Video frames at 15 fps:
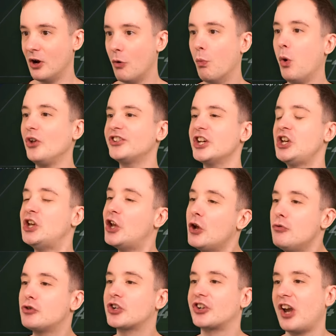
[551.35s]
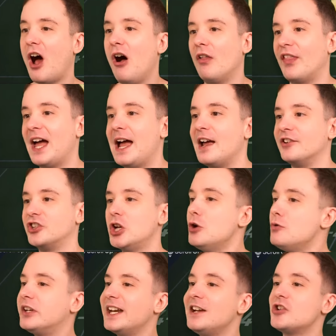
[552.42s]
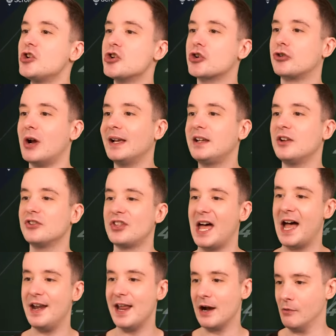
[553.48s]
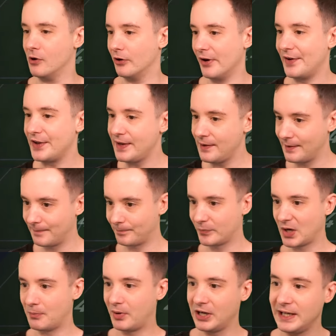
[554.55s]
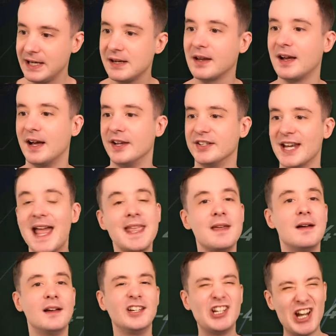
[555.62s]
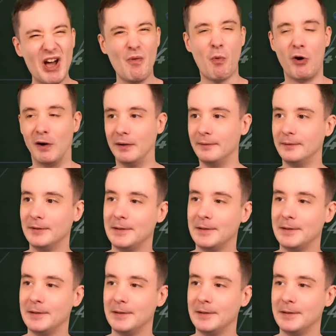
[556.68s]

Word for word: What a huge start there. Two decent strikers there now already. Brilliant, guys. Hey, eh? do you know what?